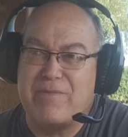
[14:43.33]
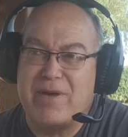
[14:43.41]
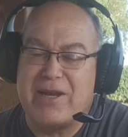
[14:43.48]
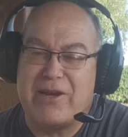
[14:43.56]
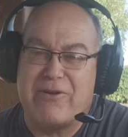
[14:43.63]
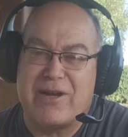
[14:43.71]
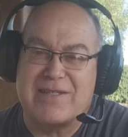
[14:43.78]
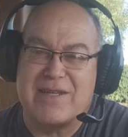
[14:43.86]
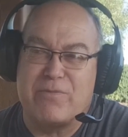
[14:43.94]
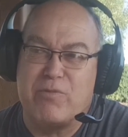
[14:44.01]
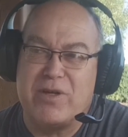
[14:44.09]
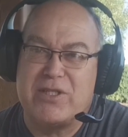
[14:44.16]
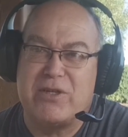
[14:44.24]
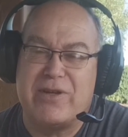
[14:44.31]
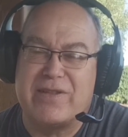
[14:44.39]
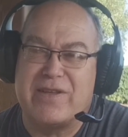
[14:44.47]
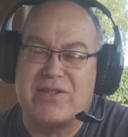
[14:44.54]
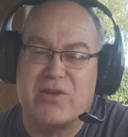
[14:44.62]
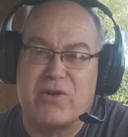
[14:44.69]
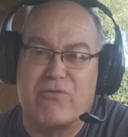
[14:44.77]
Familiar as in we're doing
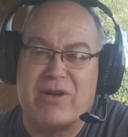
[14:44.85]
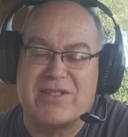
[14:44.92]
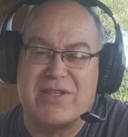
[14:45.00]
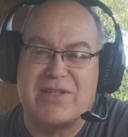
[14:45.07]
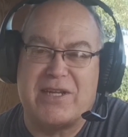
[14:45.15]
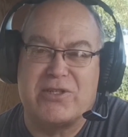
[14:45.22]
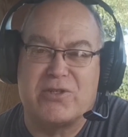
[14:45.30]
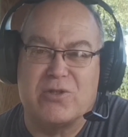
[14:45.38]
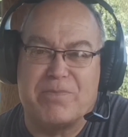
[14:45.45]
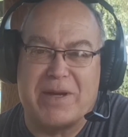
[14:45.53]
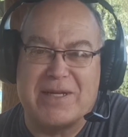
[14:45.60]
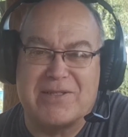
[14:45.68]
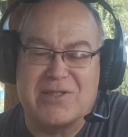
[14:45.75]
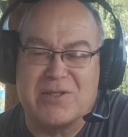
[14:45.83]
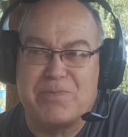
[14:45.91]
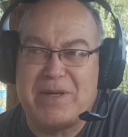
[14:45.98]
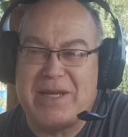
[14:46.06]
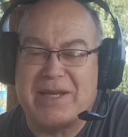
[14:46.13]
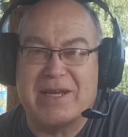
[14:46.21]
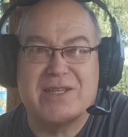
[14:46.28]
this on a residential basis,
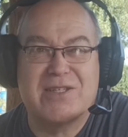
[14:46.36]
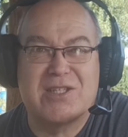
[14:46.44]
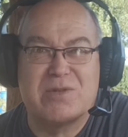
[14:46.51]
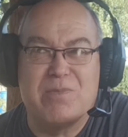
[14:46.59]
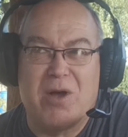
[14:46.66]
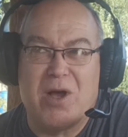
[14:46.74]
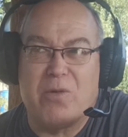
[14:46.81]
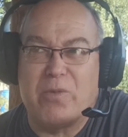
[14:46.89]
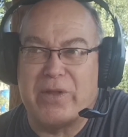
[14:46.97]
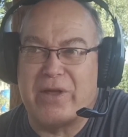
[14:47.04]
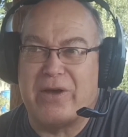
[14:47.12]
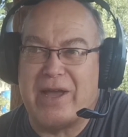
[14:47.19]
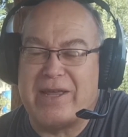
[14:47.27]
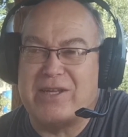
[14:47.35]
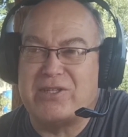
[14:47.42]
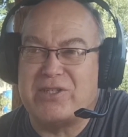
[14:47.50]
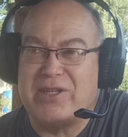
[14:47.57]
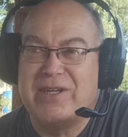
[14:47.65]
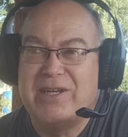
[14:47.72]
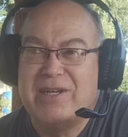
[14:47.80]
being smart with our
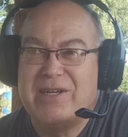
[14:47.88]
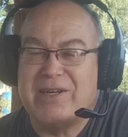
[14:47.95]
energy,